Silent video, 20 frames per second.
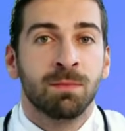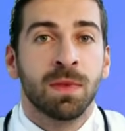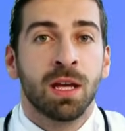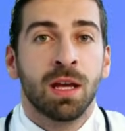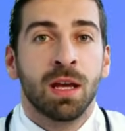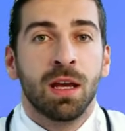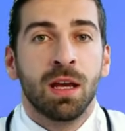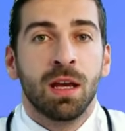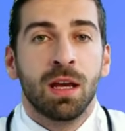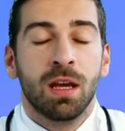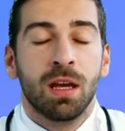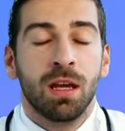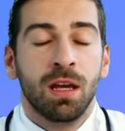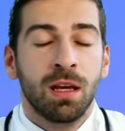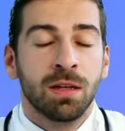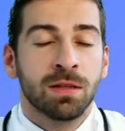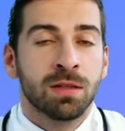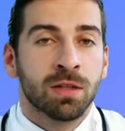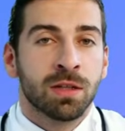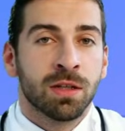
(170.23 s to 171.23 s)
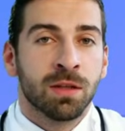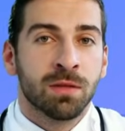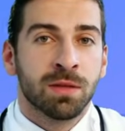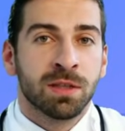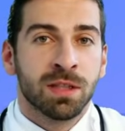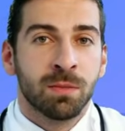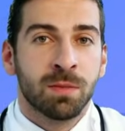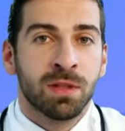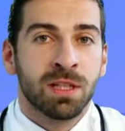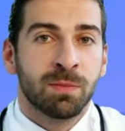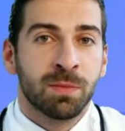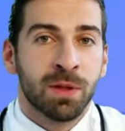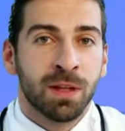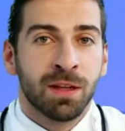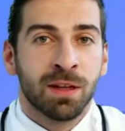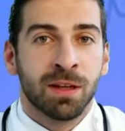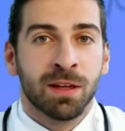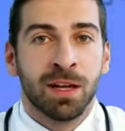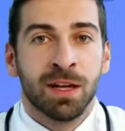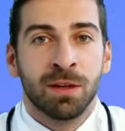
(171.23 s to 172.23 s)
It turns on the power in your
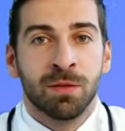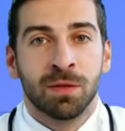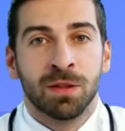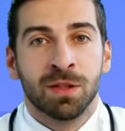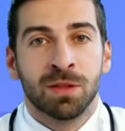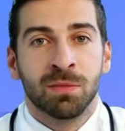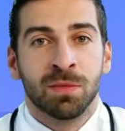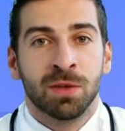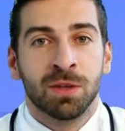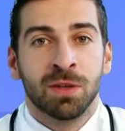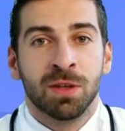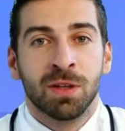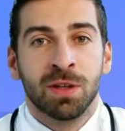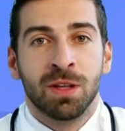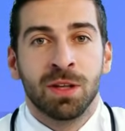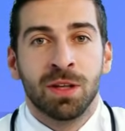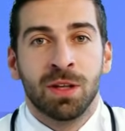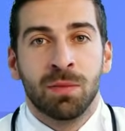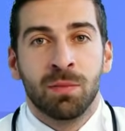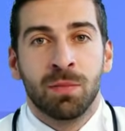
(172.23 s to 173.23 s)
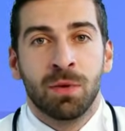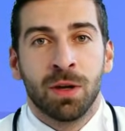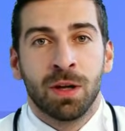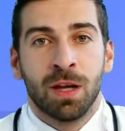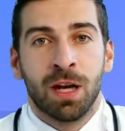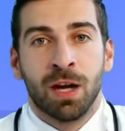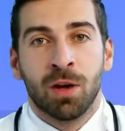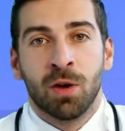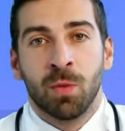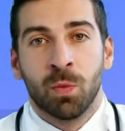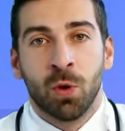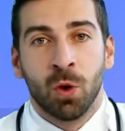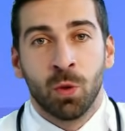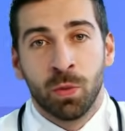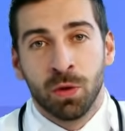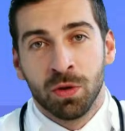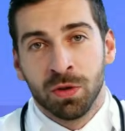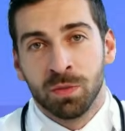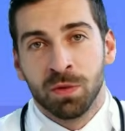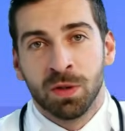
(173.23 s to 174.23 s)
muscles, helps your nerves
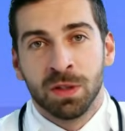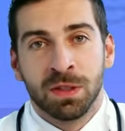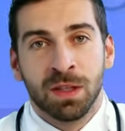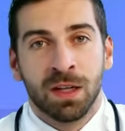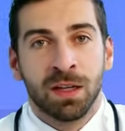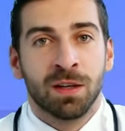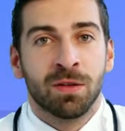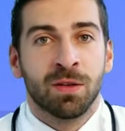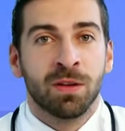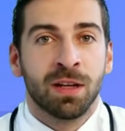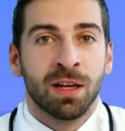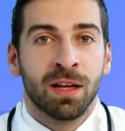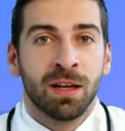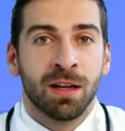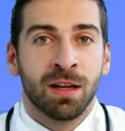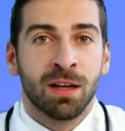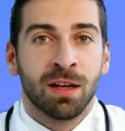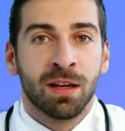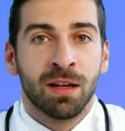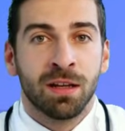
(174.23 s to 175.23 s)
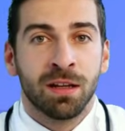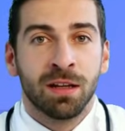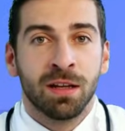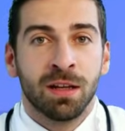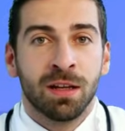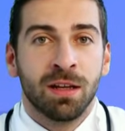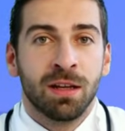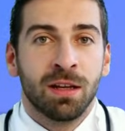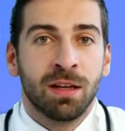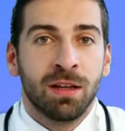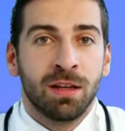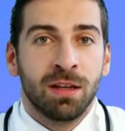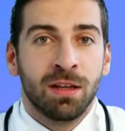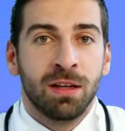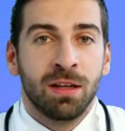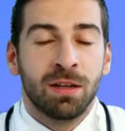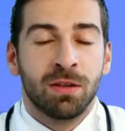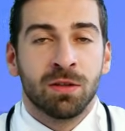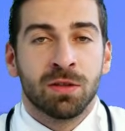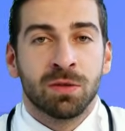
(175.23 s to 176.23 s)
send clear signals, and
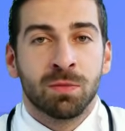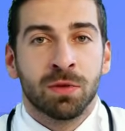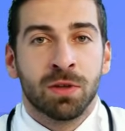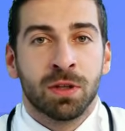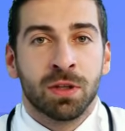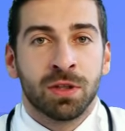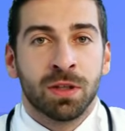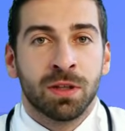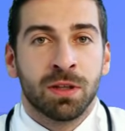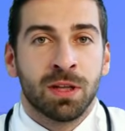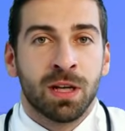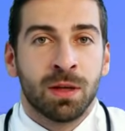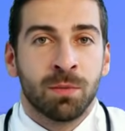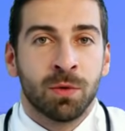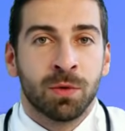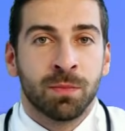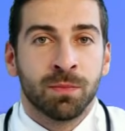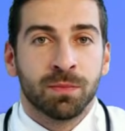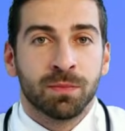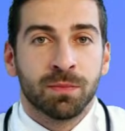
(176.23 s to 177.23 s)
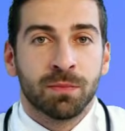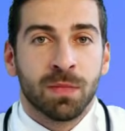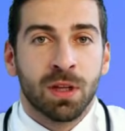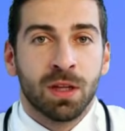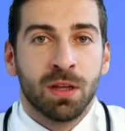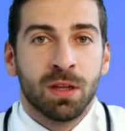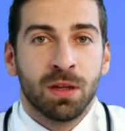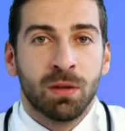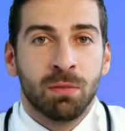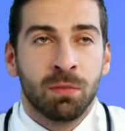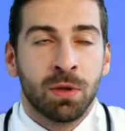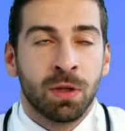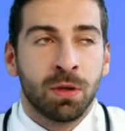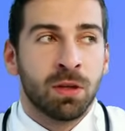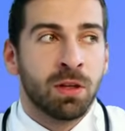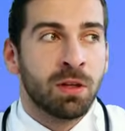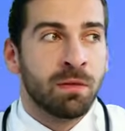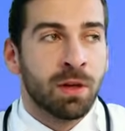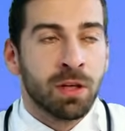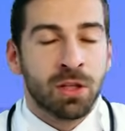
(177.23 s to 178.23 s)
fights off the muscle loss that
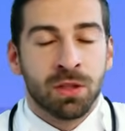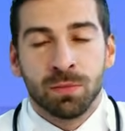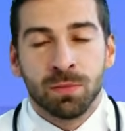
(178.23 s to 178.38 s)
comes with